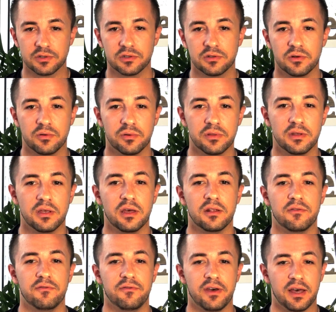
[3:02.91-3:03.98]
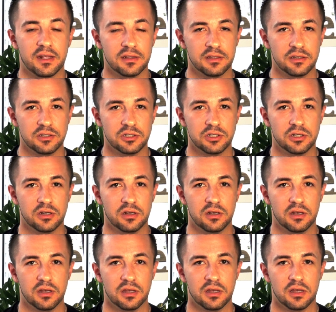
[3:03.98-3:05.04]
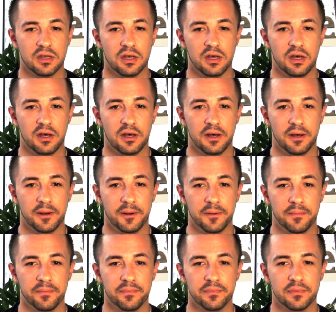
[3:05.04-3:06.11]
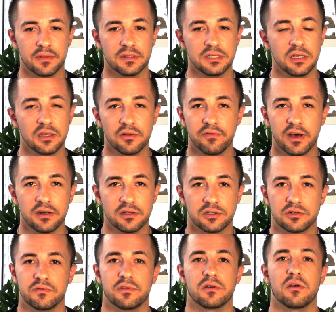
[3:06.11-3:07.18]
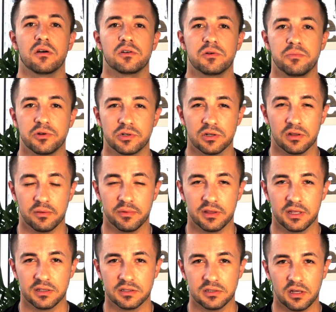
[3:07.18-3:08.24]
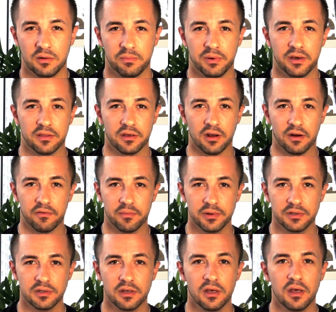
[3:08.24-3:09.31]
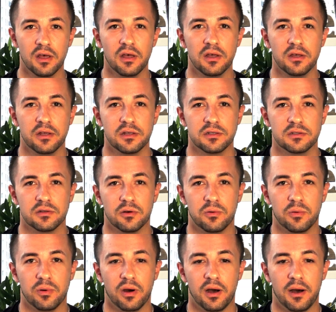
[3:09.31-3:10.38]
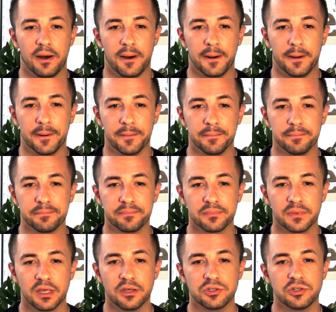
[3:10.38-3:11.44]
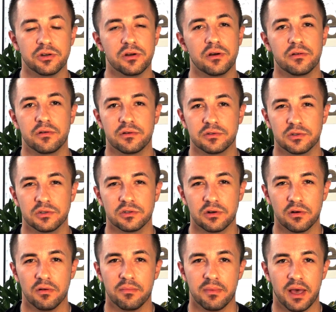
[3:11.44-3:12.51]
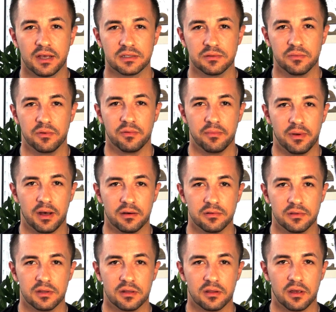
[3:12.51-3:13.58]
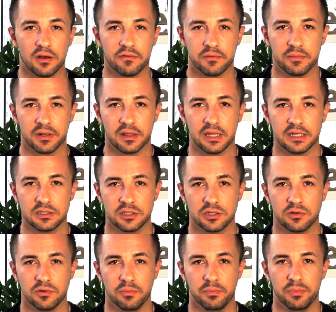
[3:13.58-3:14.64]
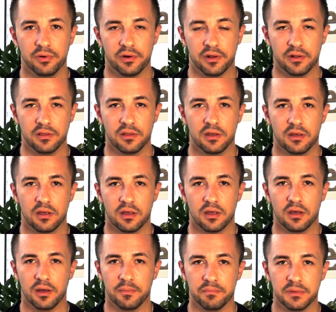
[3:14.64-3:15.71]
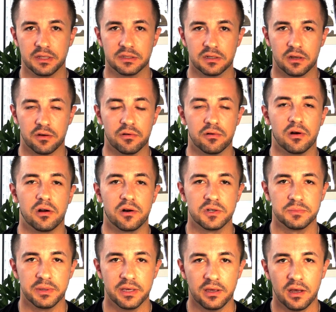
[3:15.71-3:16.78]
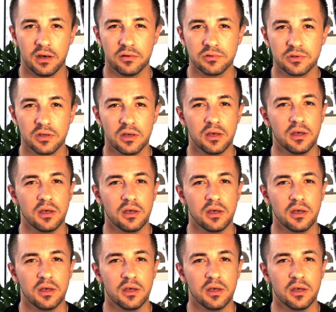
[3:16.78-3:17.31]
So the advantage, um, take advantage of the contribution limit that's set by the government. So um, each year there's a certain maximum amount that the government lets you put in um, inside your RSP account.